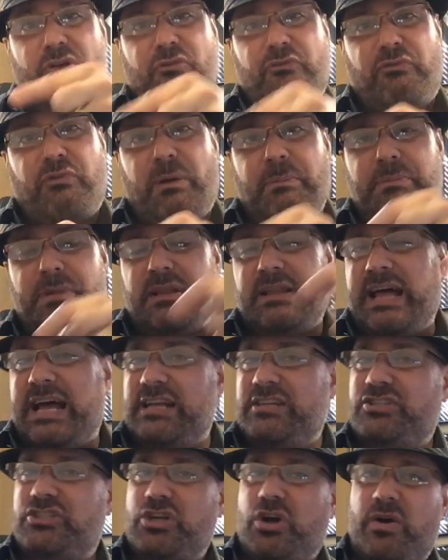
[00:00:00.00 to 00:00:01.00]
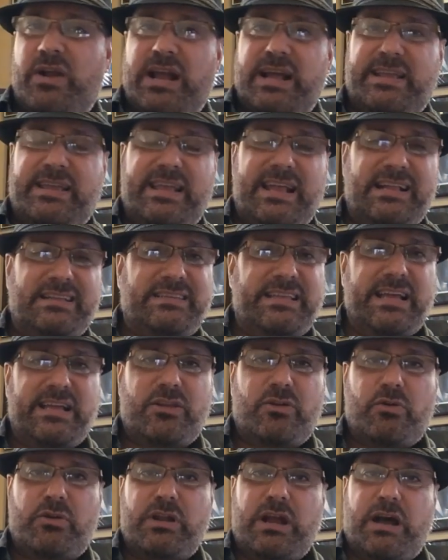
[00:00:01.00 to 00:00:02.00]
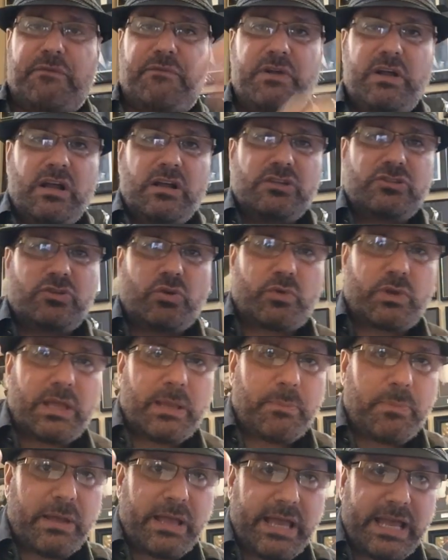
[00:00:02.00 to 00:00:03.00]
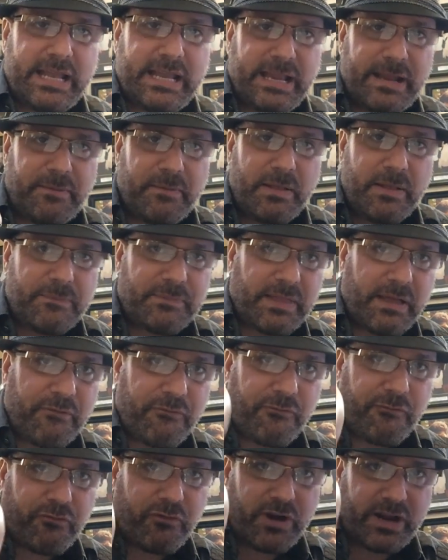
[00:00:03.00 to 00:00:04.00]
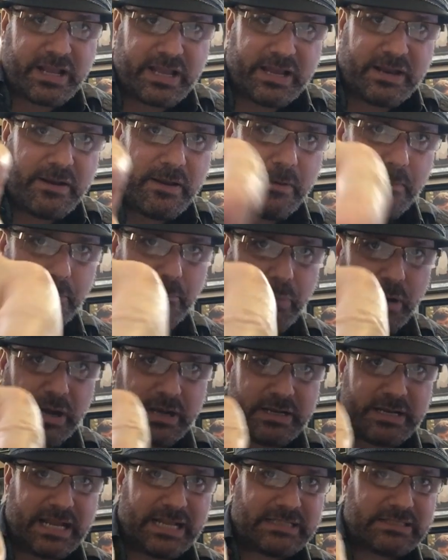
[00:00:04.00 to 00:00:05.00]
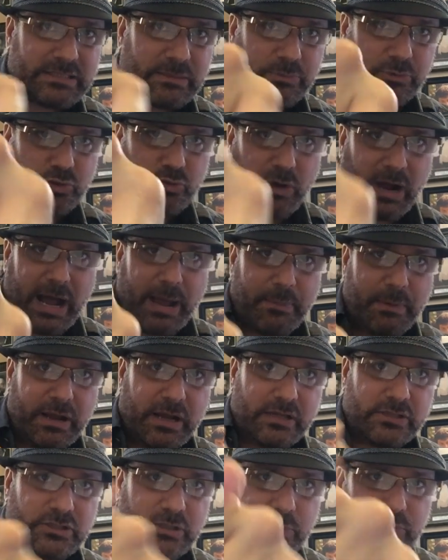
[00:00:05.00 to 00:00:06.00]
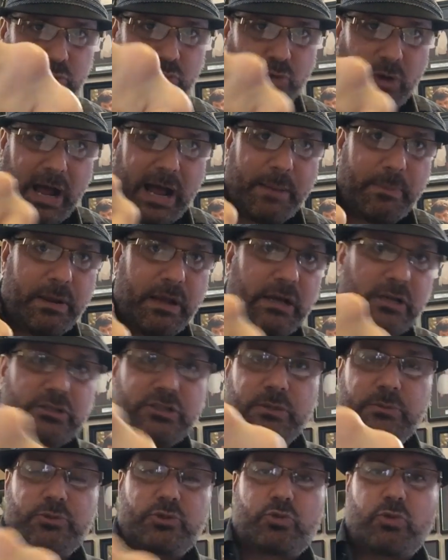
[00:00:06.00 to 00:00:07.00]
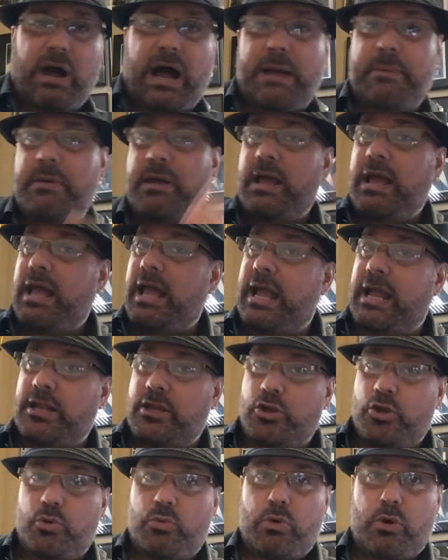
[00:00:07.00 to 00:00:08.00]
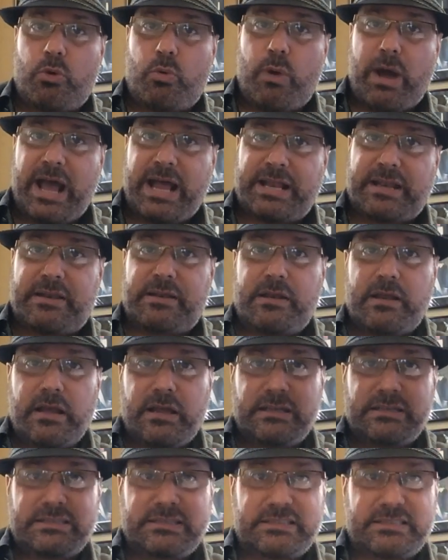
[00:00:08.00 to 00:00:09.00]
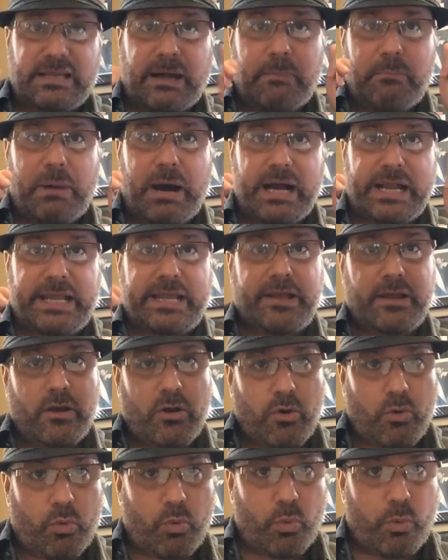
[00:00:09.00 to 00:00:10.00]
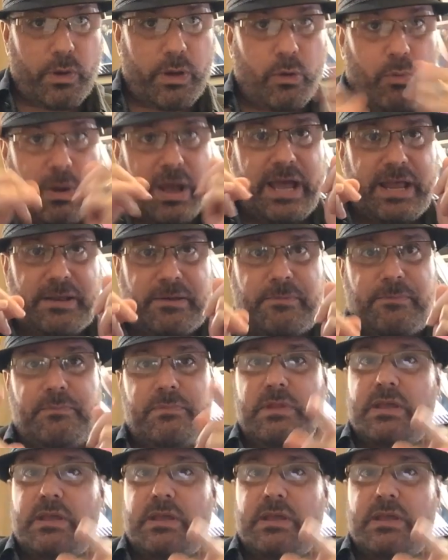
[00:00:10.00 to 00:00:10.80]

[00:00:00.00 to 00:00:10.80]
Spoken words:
from the last show, and I can't thank you enough. So keep hitting that freaking button and subscribe, subscribe, subscribe, and you will win. Somebody will win